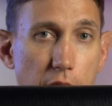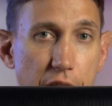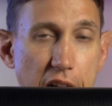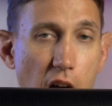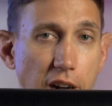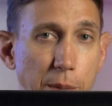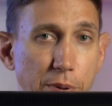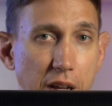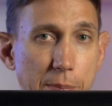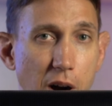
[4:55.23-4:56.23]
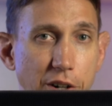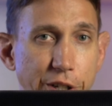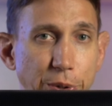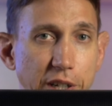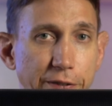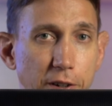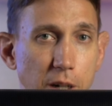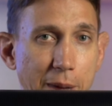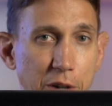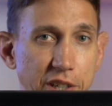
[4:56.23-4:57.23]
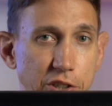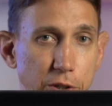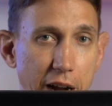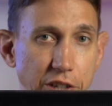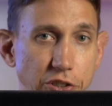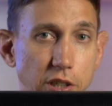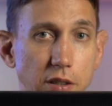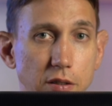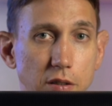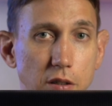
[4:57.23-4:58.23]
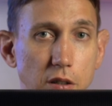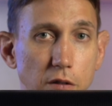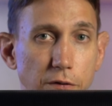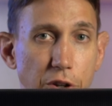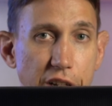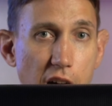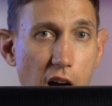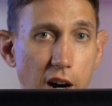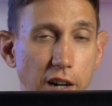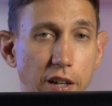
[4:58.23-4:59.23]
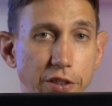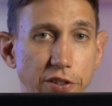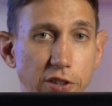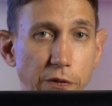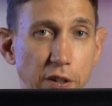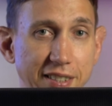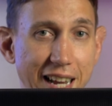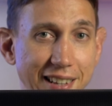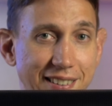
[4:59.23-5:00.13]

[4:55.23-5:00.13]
The Arc and Playbar do differ in mounting strategy. For the Arc, the surface that it